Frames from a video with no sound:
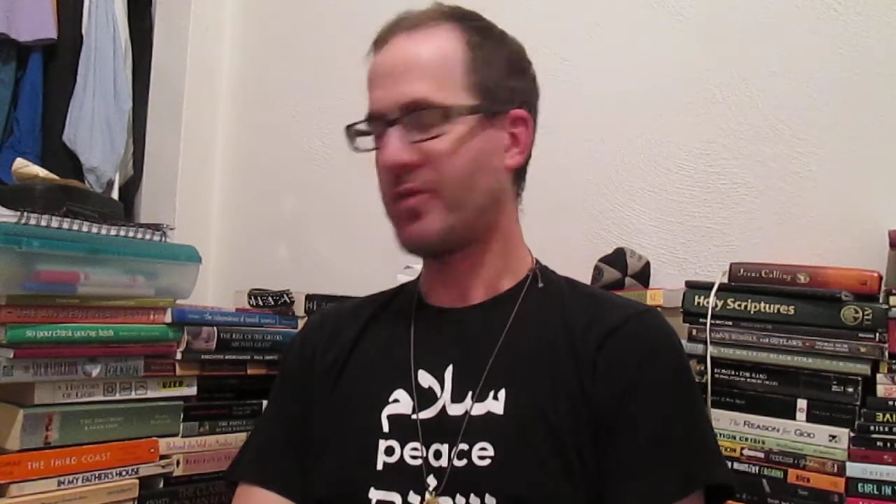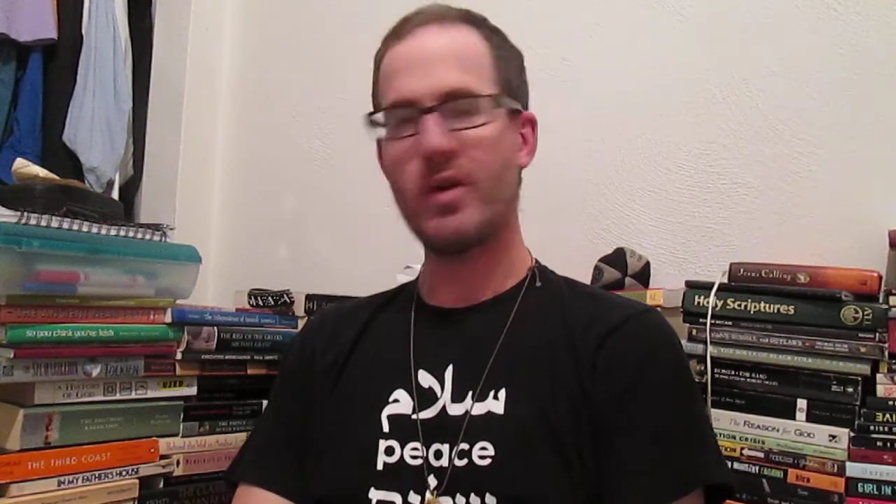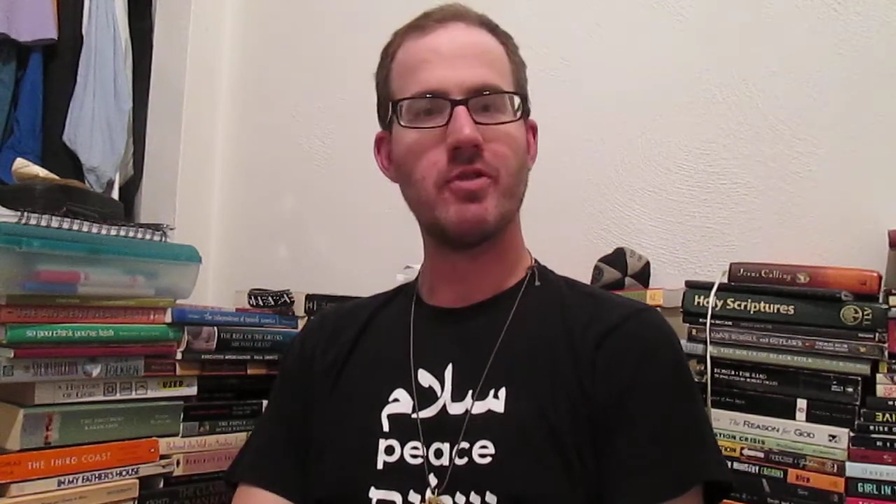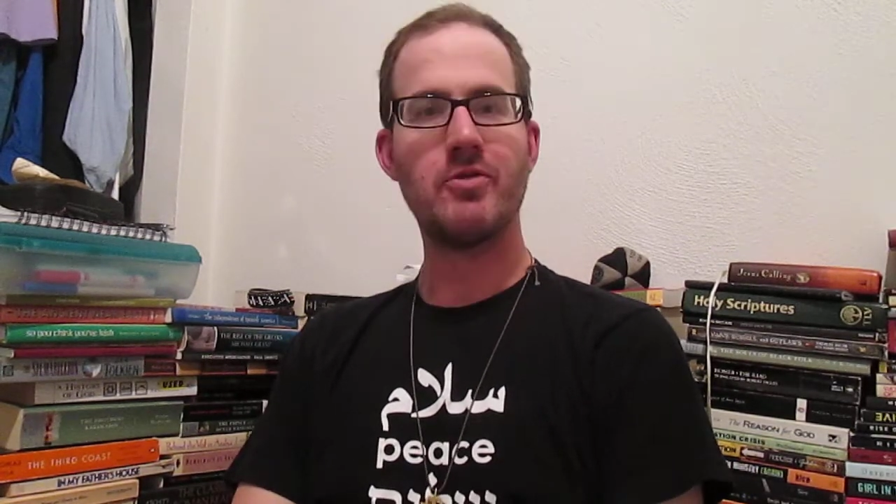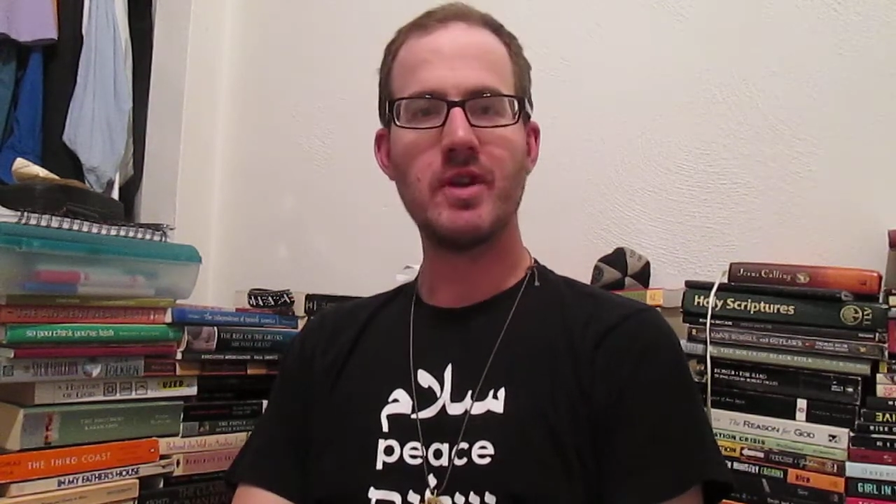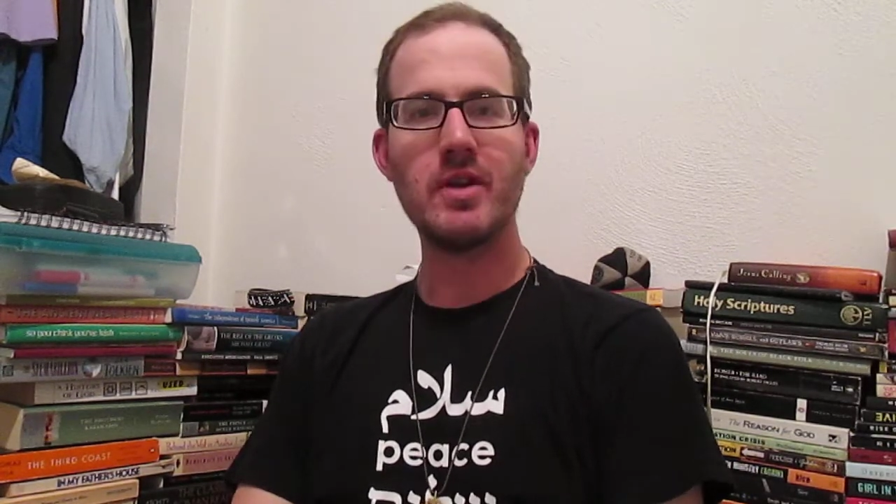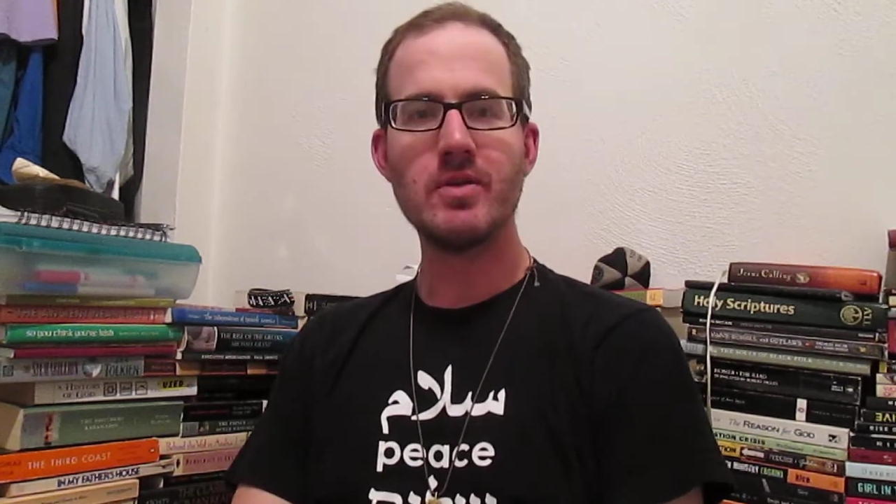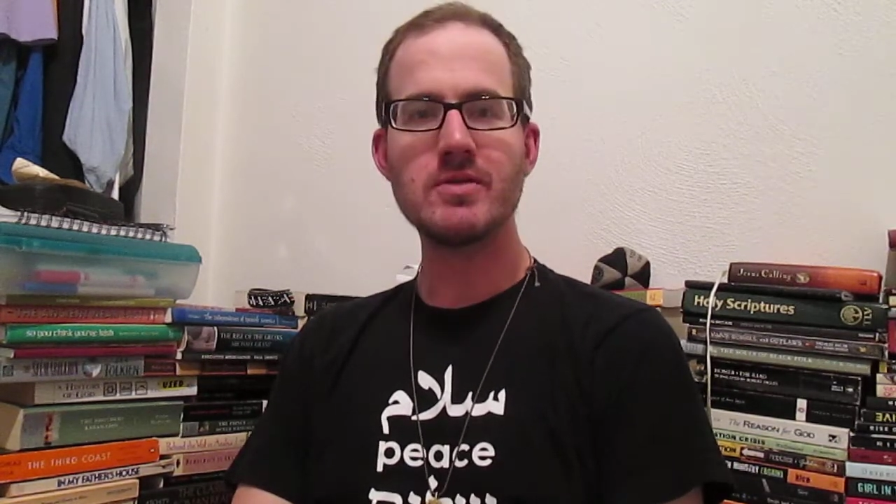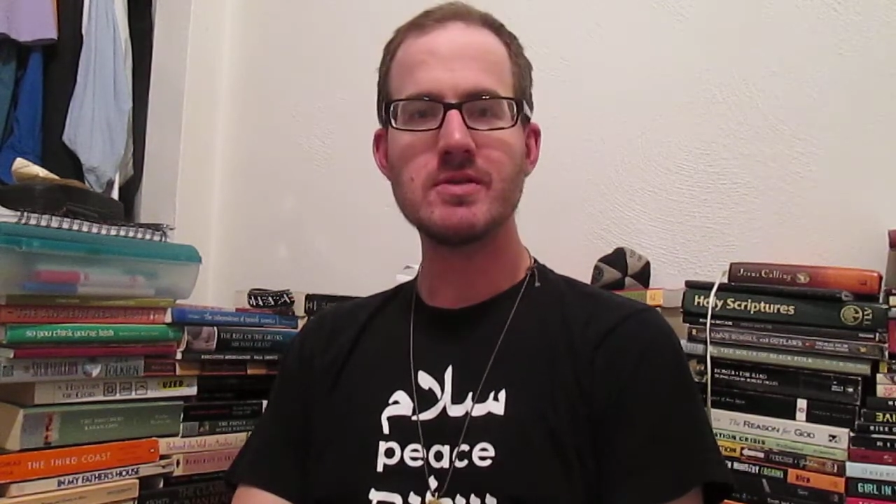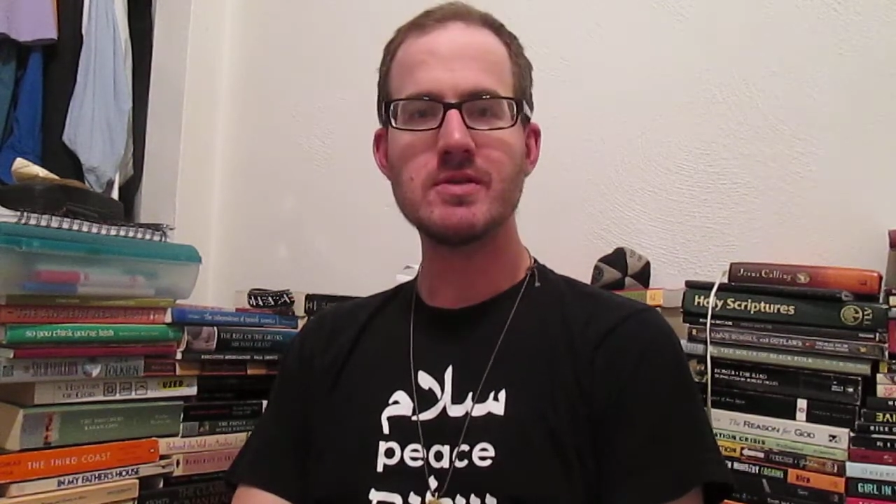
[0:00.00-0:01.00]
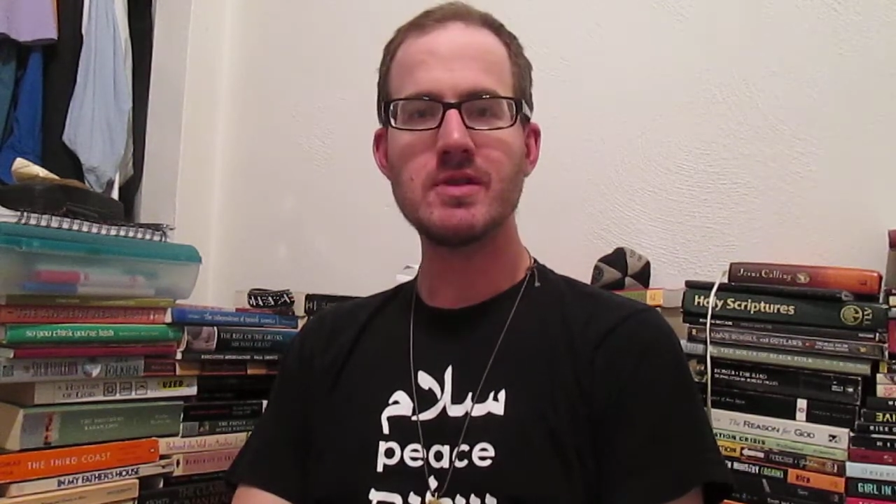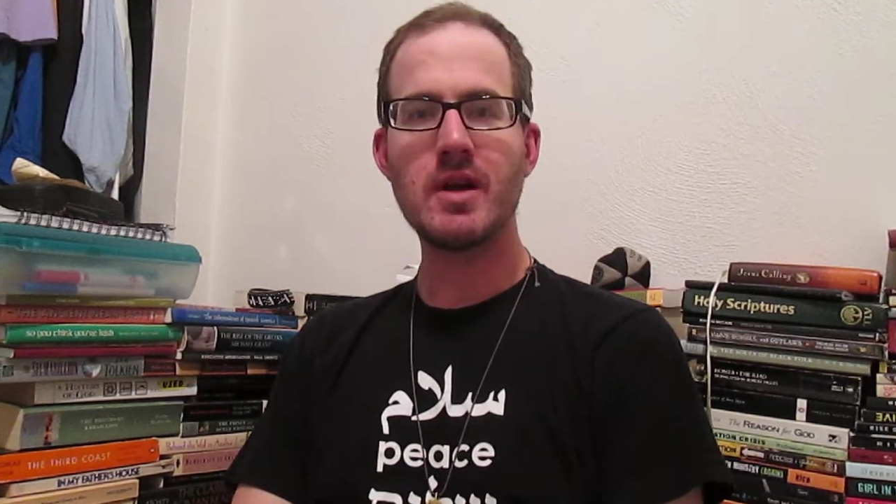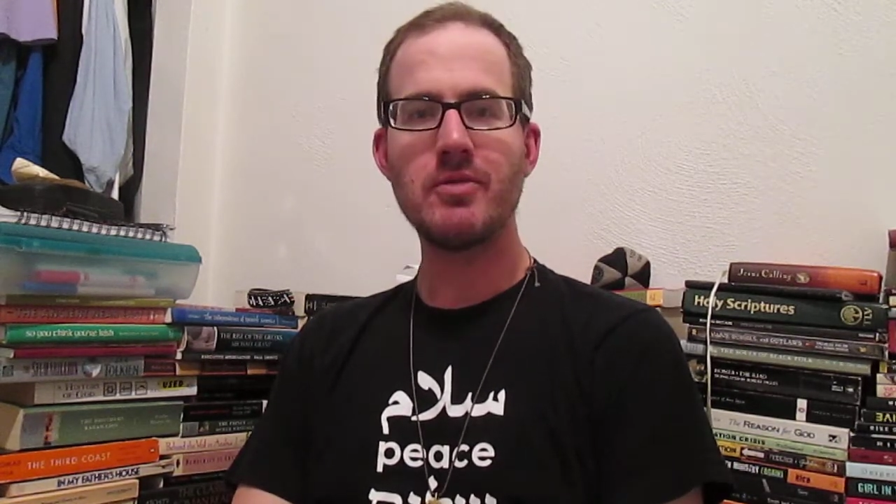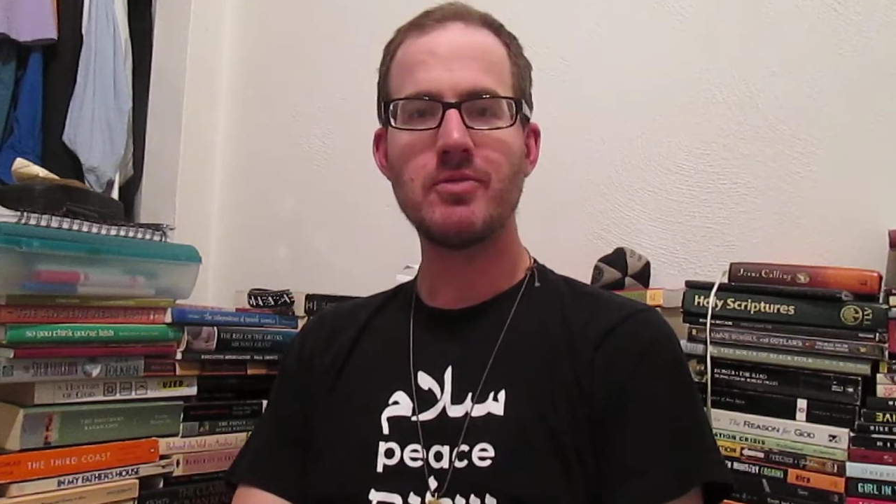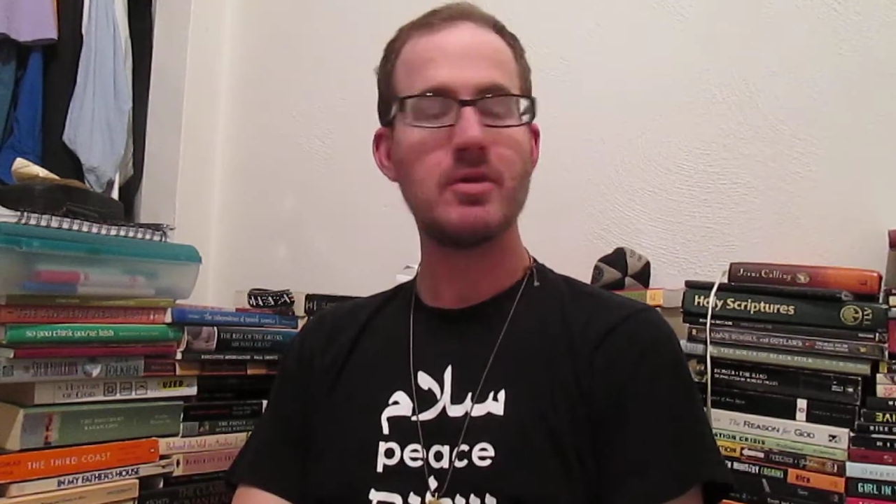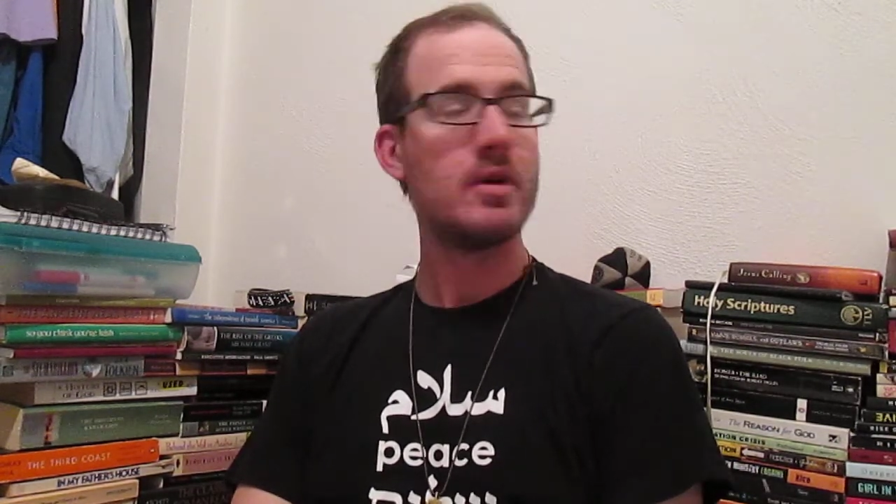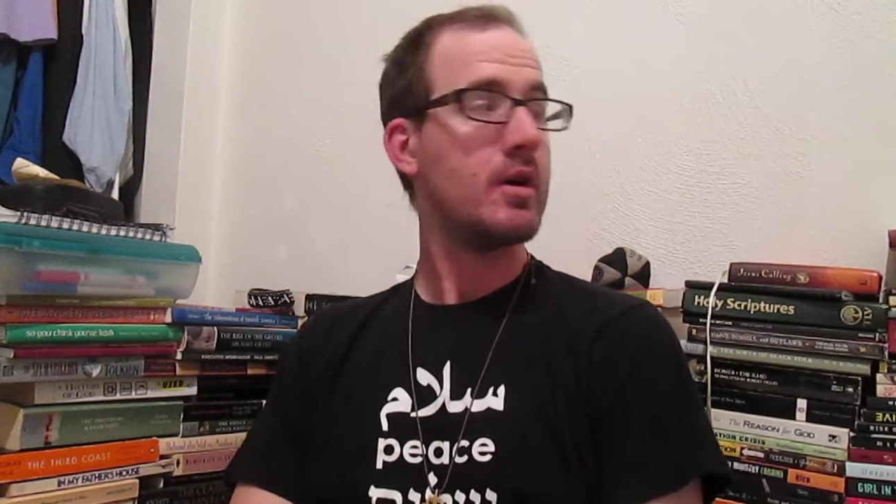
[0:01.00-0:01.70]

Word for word: far as videos and stuff.